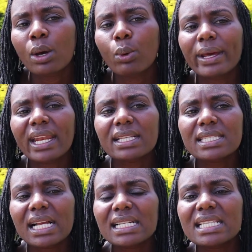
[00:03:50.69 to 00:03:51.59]
when a
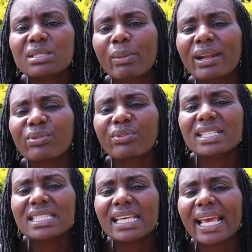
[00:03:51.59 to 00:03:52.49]
child is
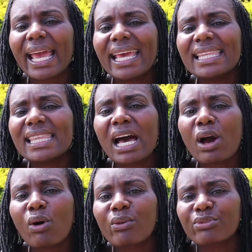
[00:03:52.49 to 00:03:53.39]
manifesting
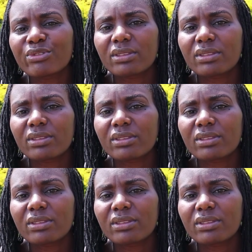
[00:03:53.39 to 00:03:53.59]
either of